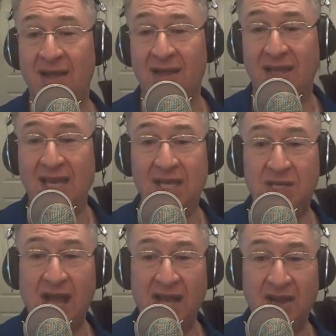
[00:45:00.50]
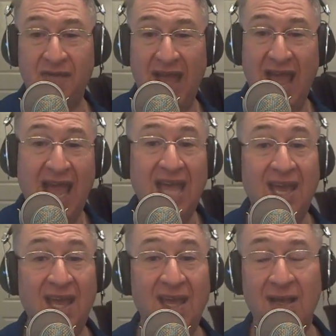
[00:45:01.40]
He's kind of
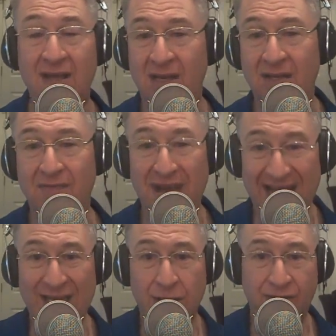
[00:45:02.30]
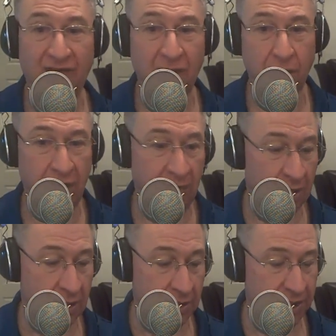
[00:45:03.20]
hanging by his
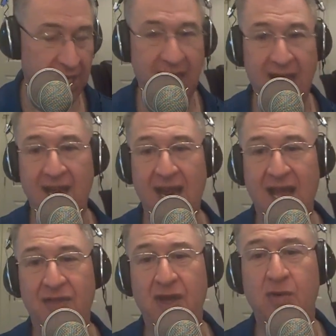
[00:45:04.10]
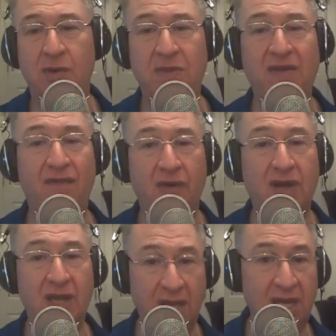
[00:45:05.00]
fingernails, and I think it would be
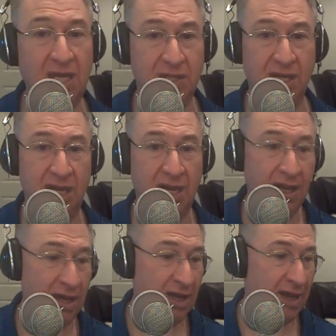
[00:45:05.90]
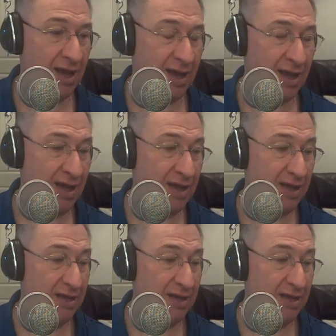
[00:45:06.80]
very easy to